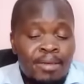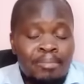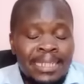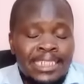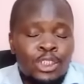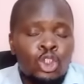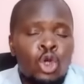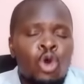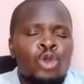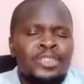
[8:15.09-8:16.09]
might not
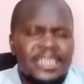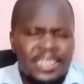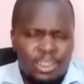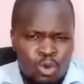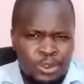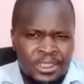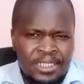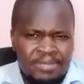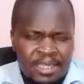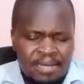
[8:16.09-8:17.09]
hold any water,
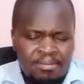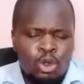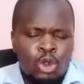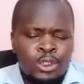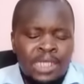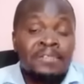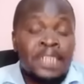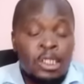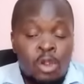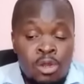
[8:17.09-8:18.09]
because
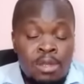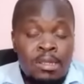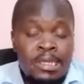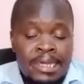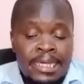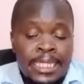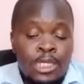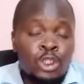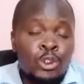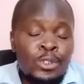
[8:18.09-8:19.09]
after all,
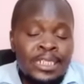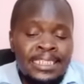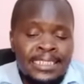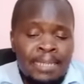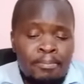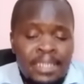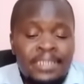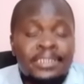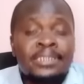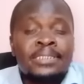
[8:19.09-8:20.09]
he also did submit